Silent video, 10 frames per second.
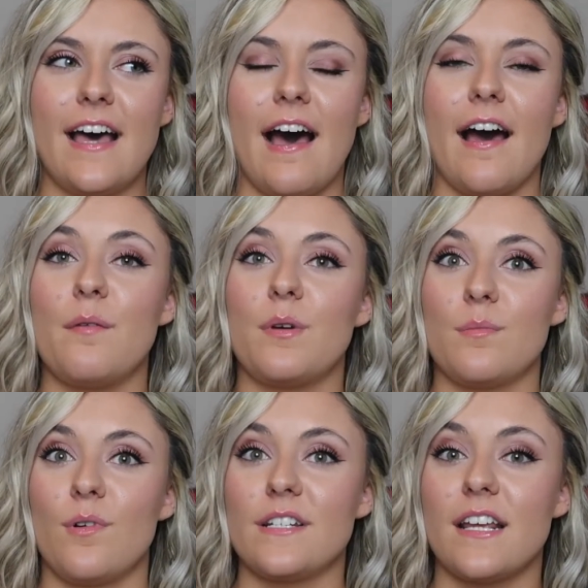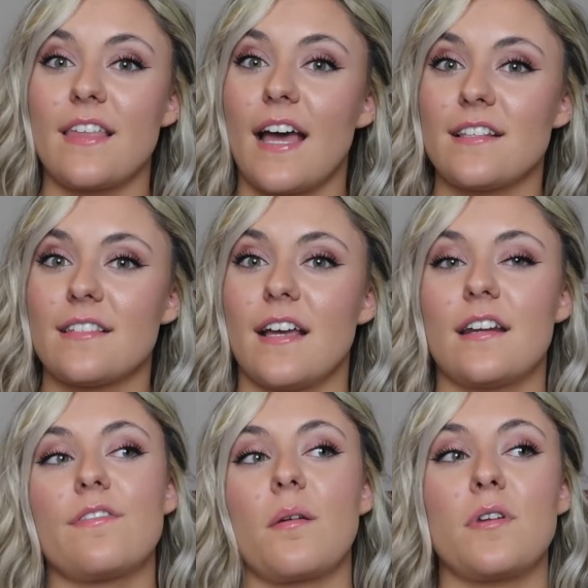I would more take that as a
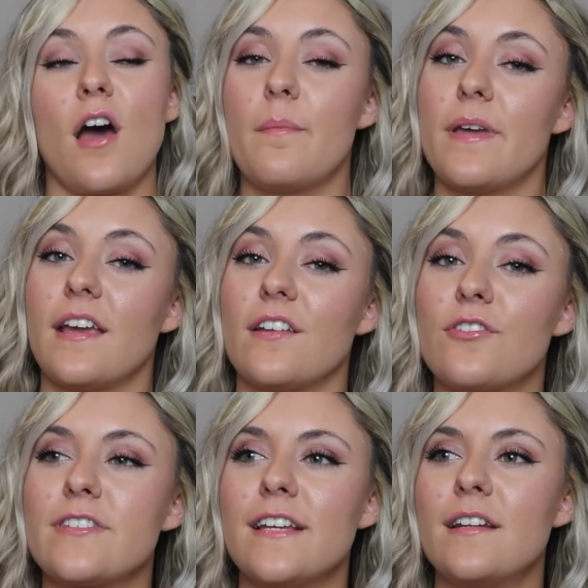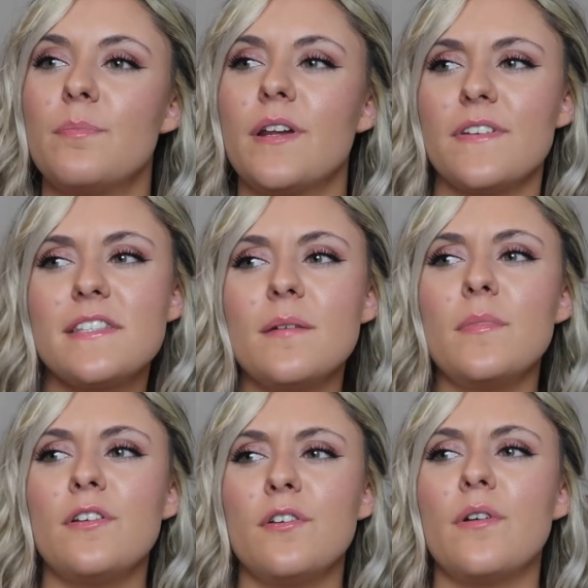sign of them not being interested. But if it's
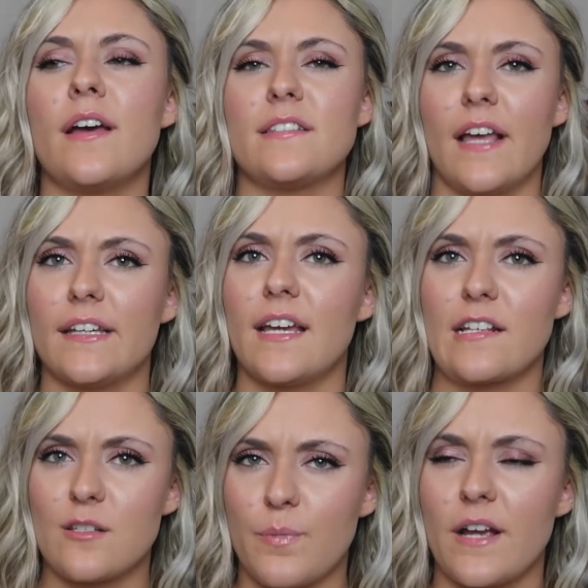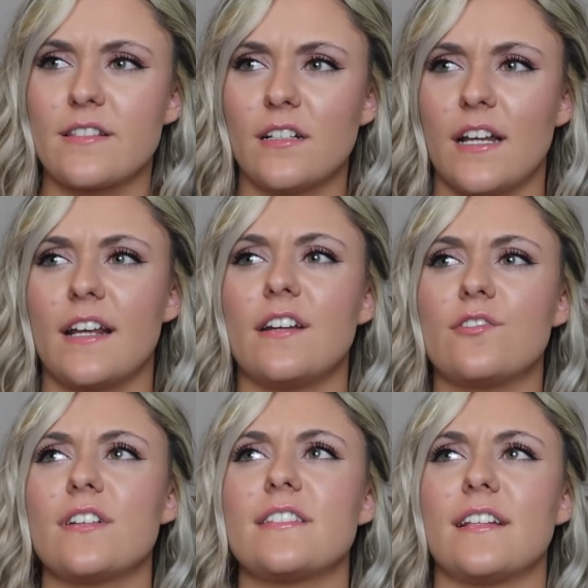someone who has like expressed a lot of
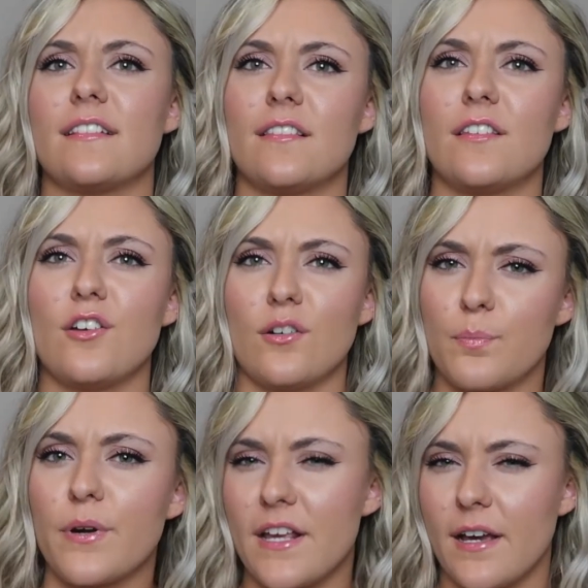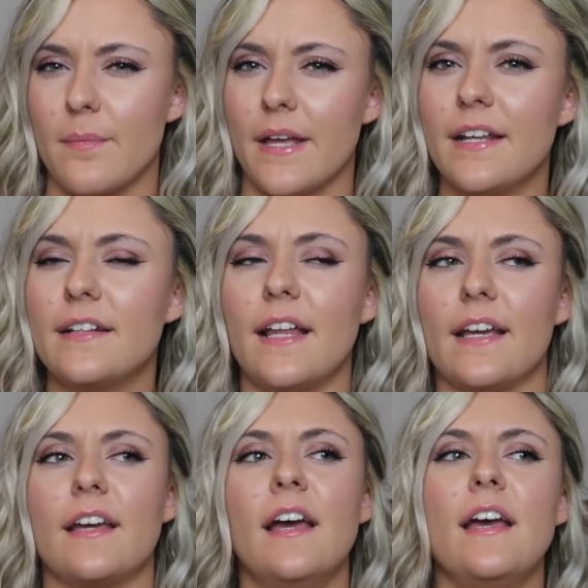interest and you're pretty committed,
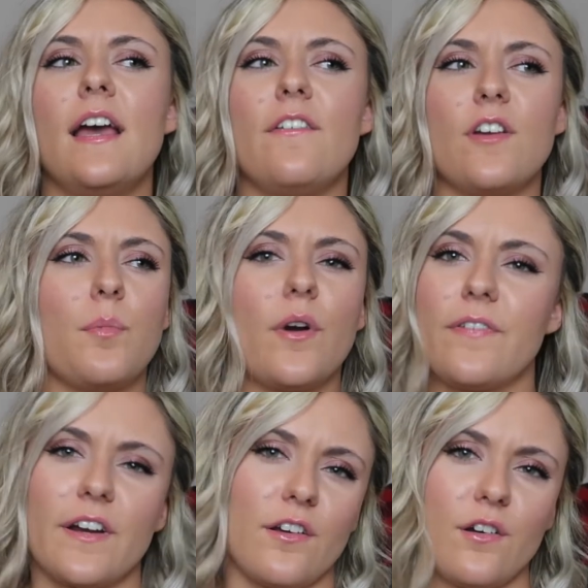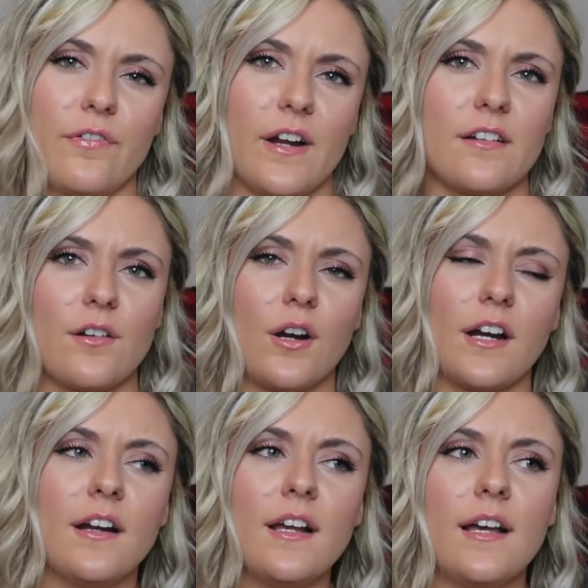like if you're boyfriend and girlfriend or